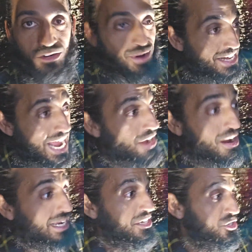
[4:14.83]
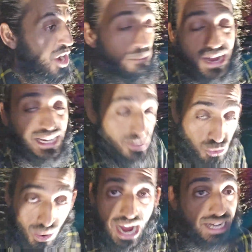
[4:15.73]
Right now, I can jump, I can
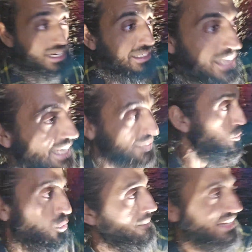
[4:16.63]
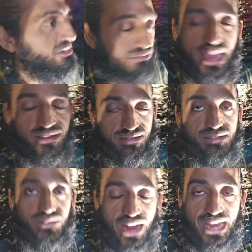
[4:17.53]
squat, I can I can do a million
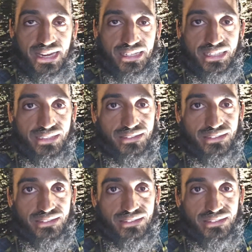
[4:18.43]
things, right?